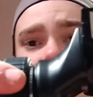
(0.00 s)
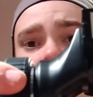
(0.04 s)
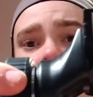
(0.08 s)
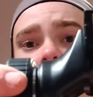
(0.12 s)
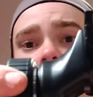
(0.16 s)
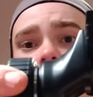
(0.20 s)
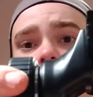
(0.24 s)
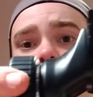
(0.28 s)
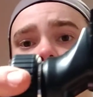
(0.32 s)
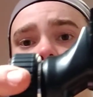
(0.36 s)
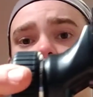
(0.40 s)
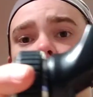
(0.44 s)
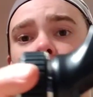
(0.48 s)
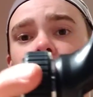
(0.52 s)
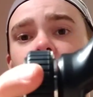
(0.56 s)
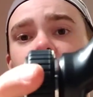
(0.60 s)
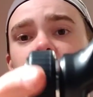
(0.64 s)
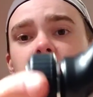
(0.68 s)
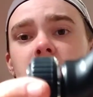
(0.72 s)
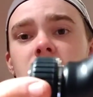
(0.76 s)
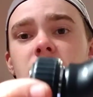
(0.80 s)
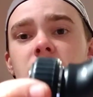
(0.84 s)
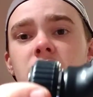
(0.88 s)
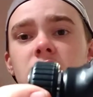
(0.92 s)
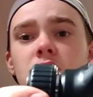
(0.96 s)

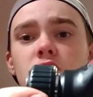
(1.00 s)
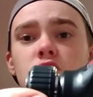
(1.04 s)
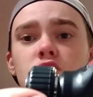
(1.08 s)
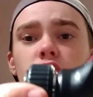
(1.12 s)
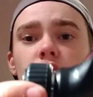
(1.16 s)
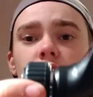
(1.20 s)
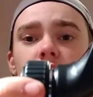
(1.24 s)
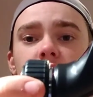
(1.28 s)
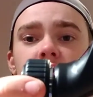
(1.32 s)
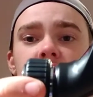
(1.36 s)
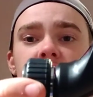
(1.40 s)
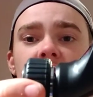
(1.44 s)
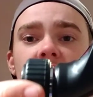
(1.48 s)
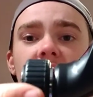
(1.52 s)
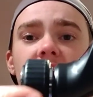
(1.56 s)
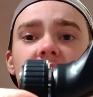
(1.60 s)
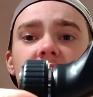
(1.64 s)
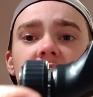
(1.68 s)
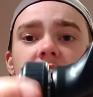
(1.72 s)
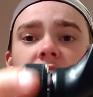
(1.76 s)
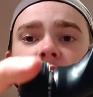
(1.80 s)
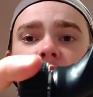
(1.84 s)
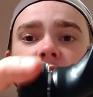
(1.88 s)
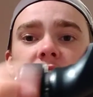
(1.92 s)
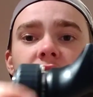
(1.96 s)
oriented controllers
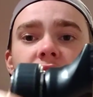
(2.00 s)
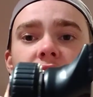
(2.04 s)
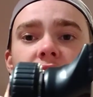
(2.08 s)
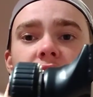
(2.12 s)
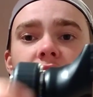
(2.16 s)
have,